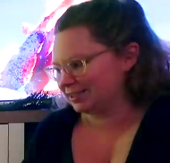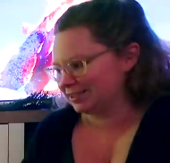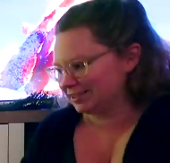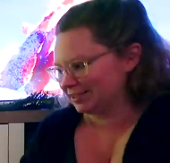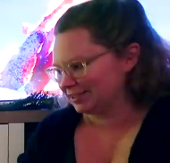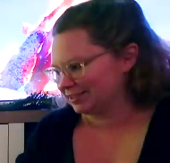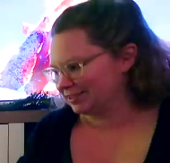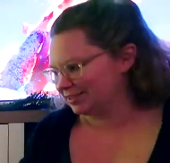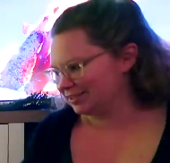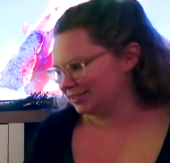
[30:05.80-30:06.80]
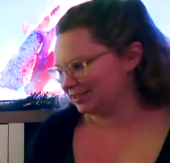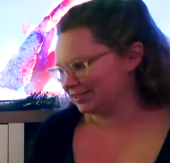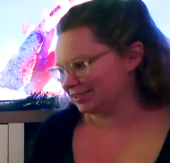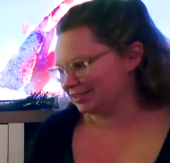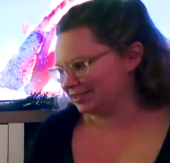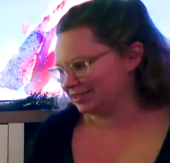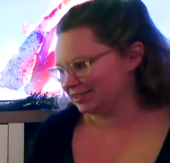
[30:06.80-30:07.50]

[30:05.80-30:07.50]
No one is speaking in this clip.